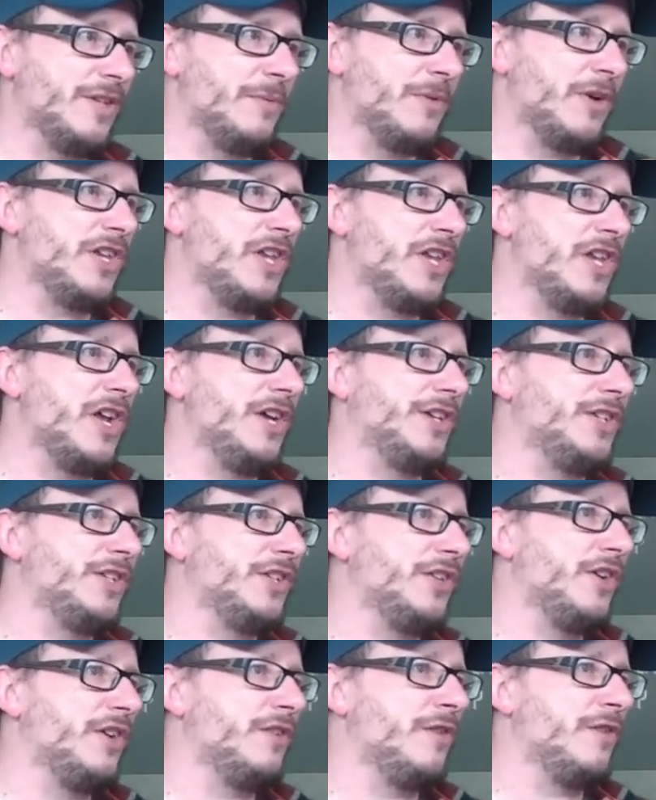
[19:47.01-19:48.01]
Then we've got United
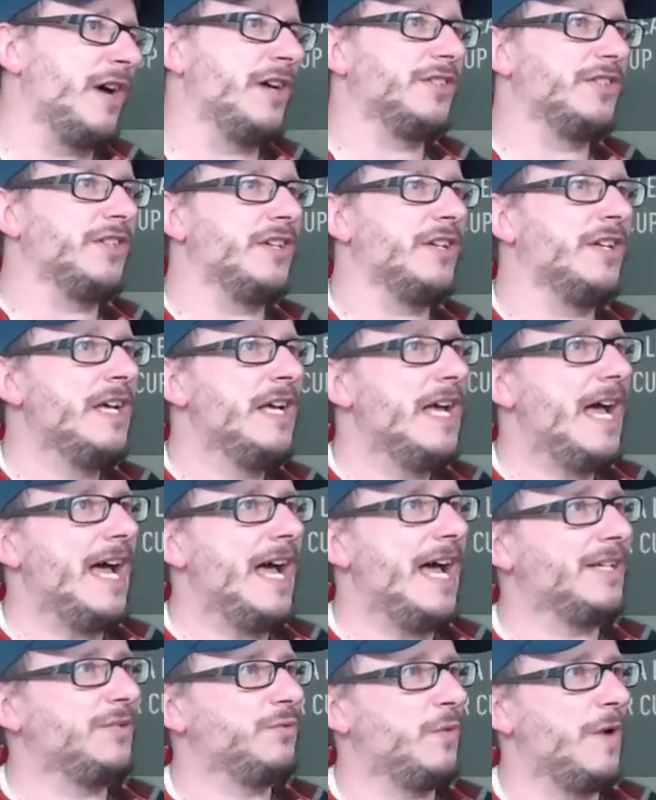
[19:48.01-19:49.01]
on the horizon,
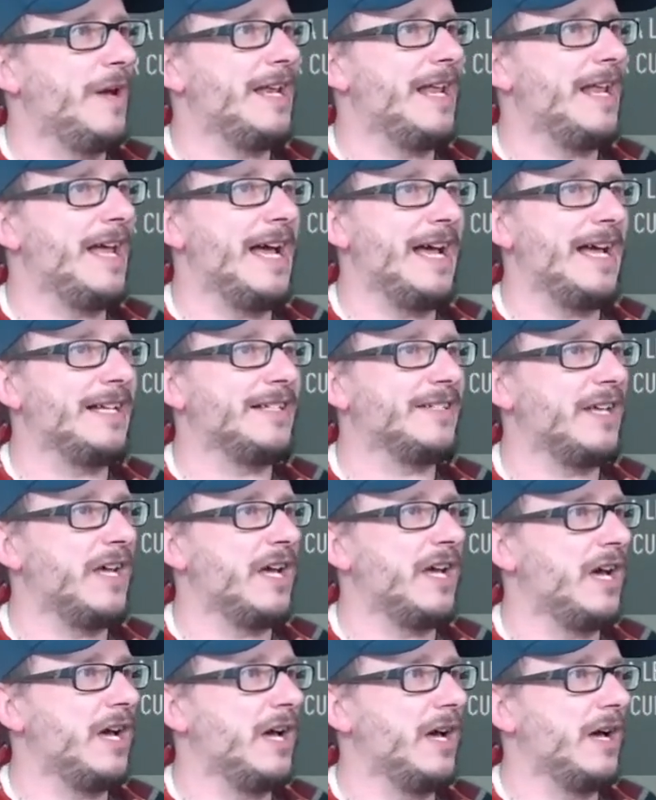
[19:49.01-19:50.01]
as well as
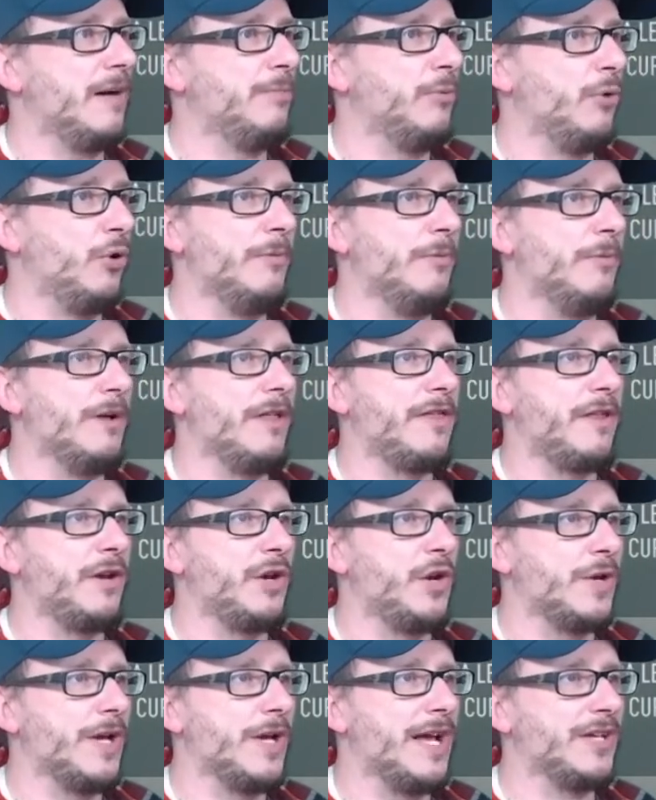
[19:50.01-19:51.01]
uh, Bournemouth,
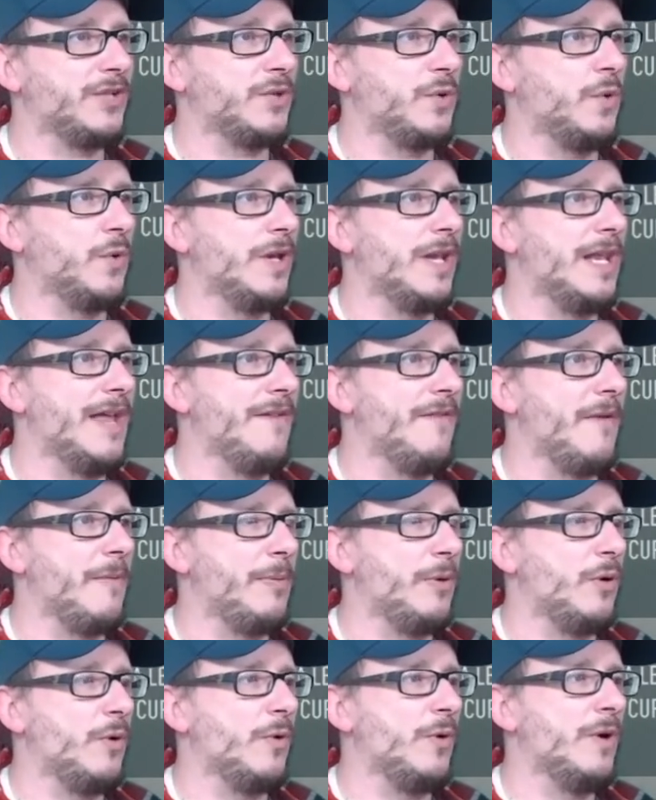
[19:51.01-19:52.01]
Newcastle,
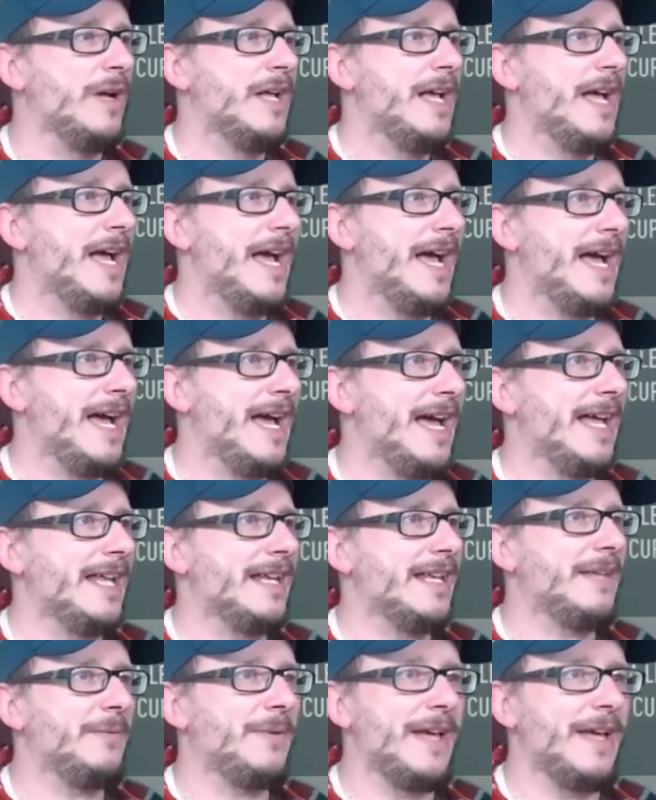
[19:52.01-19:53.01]
Liverpool, and
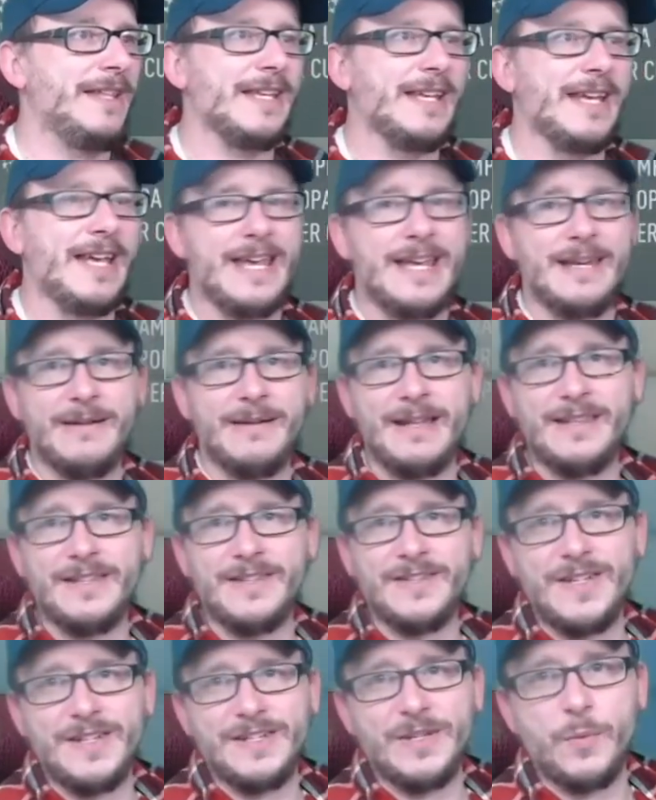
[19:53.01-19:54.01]
I think we end the game, end the
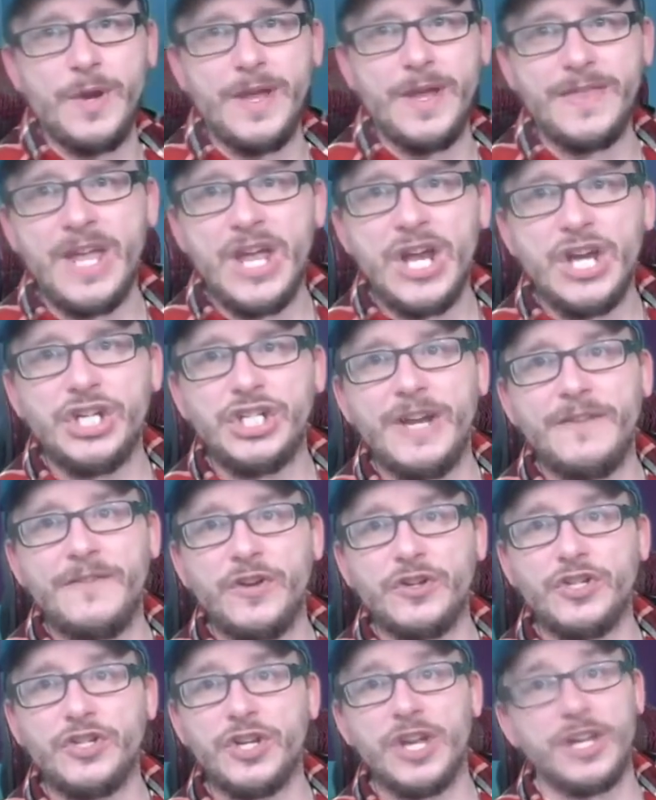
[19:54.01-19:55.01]
season with
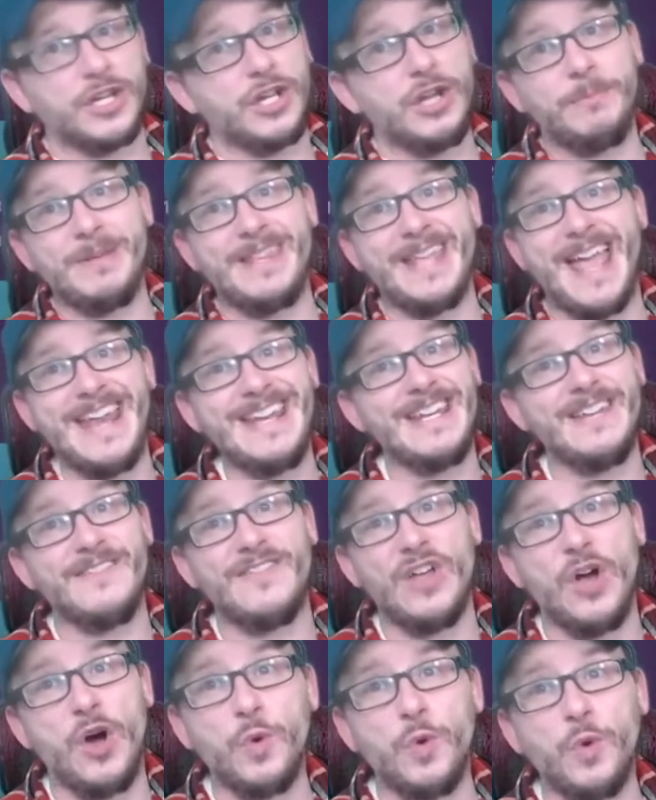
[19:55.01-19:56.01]
Sheffield United. Could be the end
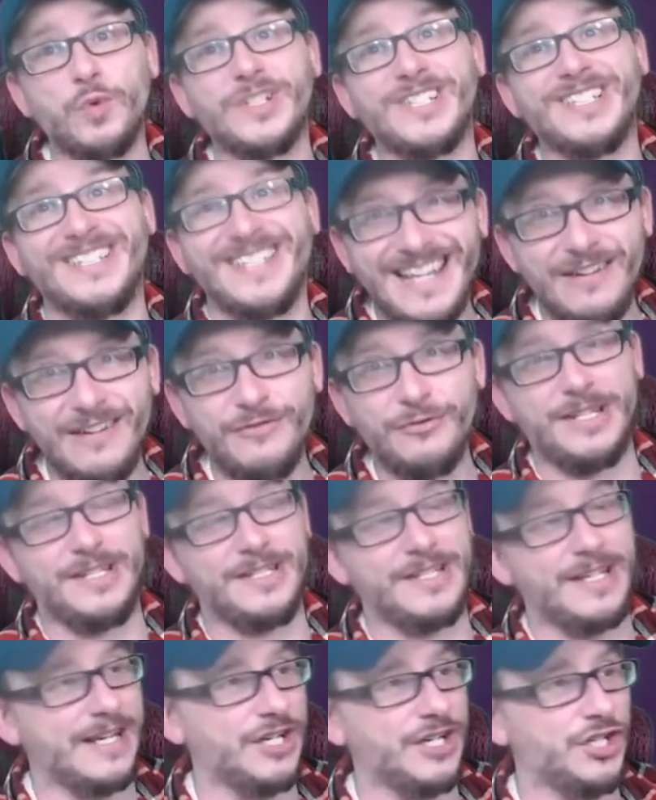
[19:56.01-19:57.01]
of the whole
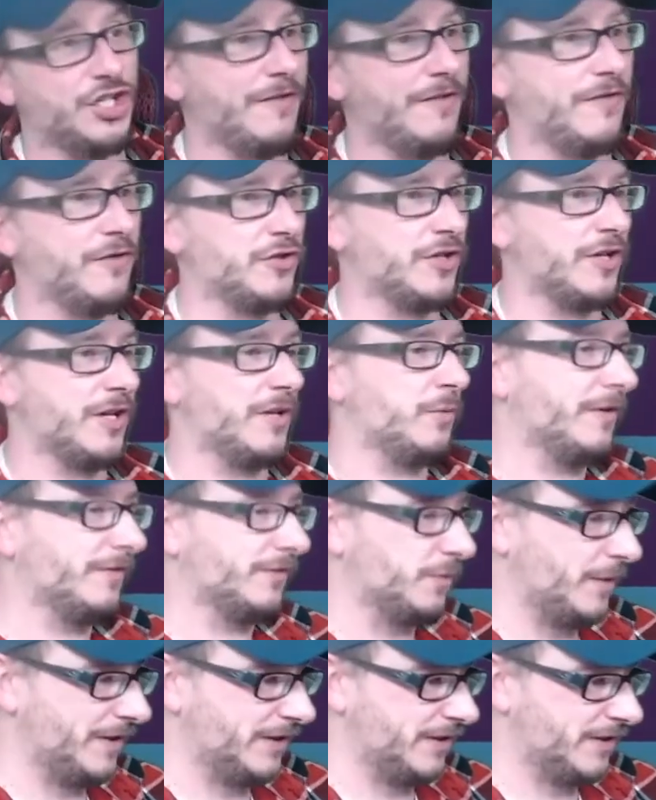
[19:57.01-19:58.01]
series against Sheffield United. We'll have
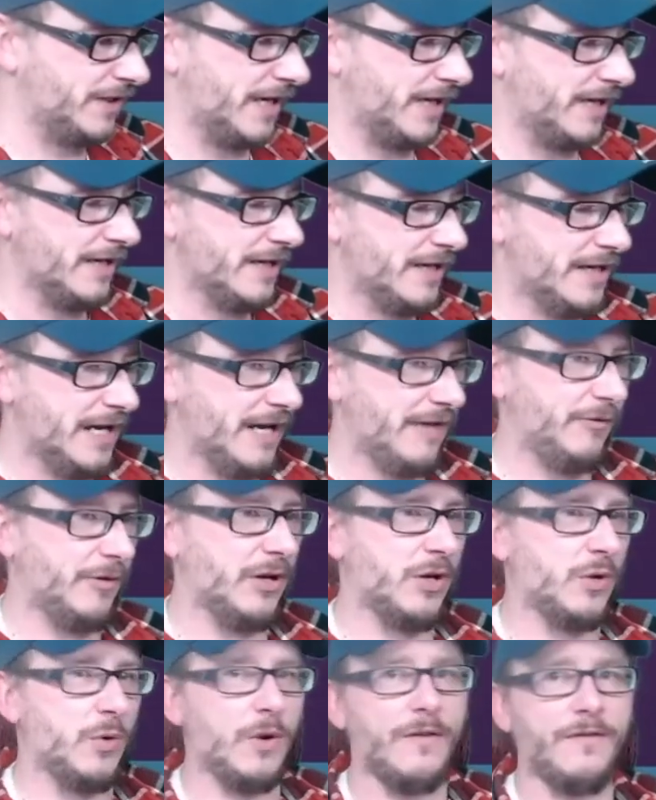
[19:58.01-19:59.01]
to wait and see if we
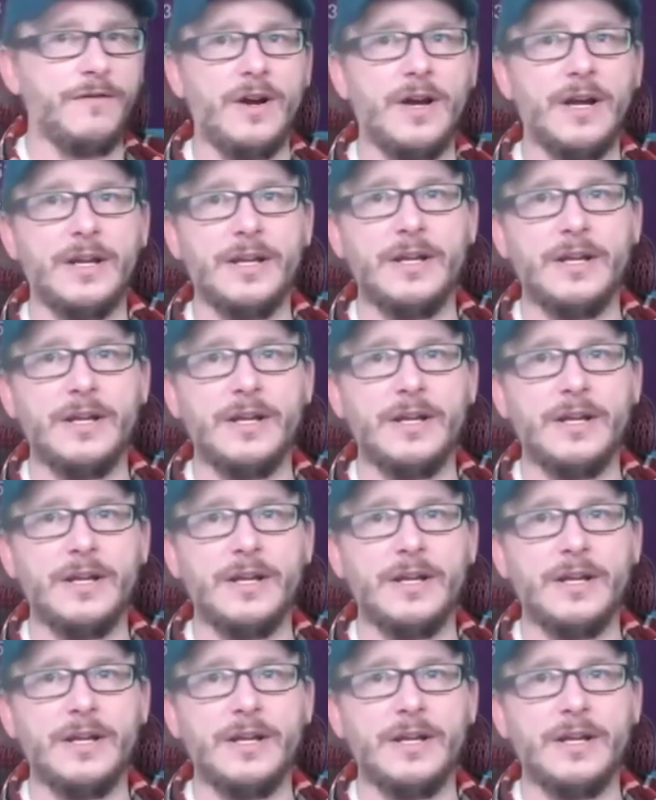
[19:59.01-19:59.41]
can qualify.